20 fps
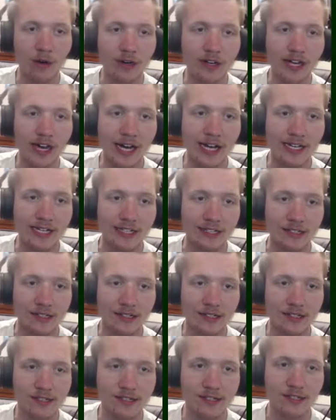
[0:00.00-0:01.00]

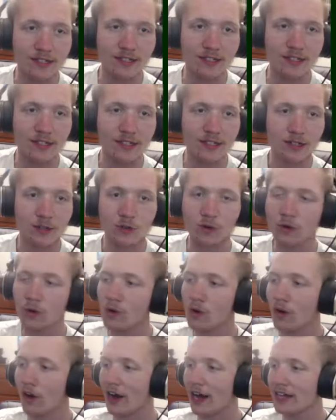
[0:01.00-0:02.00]
nice.
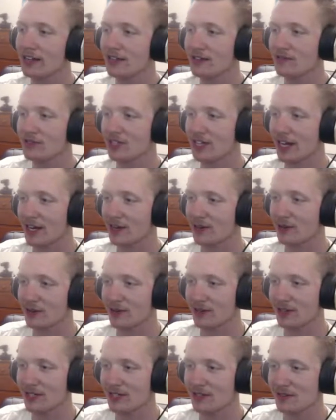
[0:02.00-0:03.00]
Cool. I love Jack
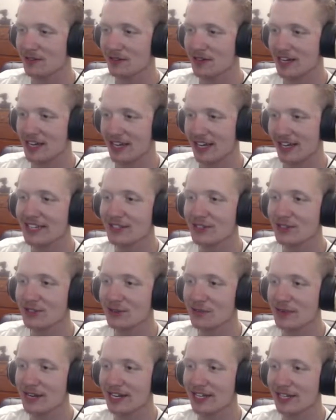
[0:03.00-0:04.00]
Cole. He's great.
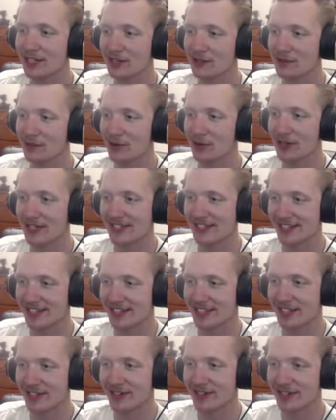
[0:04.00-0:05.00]
So many good boys on
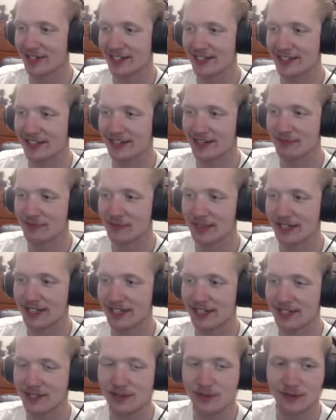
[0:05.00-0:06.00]
the internet that I've
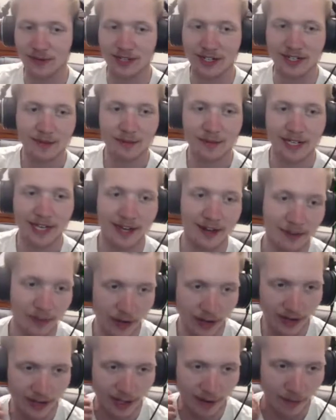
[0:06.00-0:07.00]
met, I swear. But yeah, welcome.